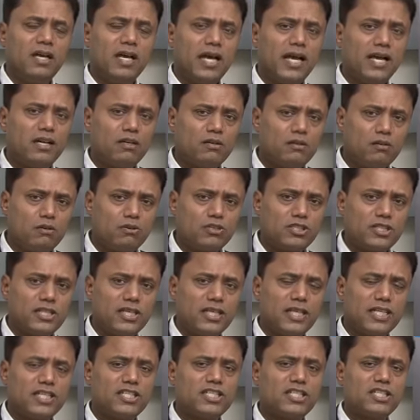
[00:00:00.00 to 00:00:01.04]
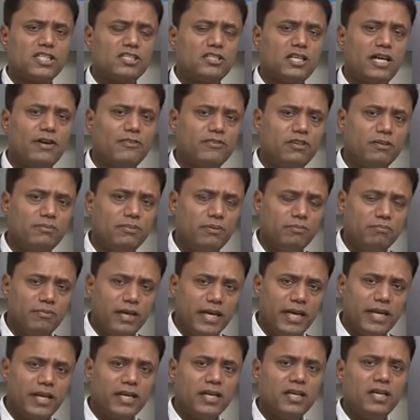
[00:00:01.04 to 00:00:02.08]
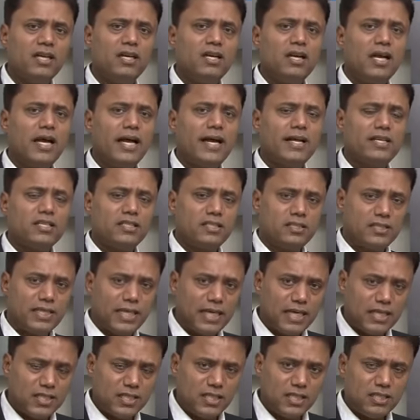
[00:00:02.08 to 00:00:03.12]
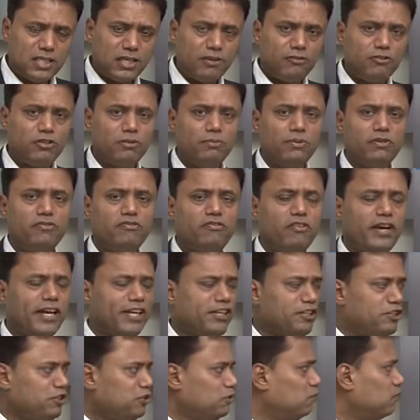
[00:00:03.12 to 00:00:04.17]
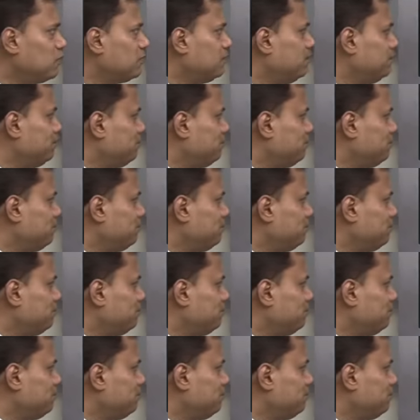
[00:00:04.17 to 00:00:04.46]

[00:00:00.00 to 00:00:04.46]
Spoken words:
and course corrections have to be made and strategies have to be fine-tuned.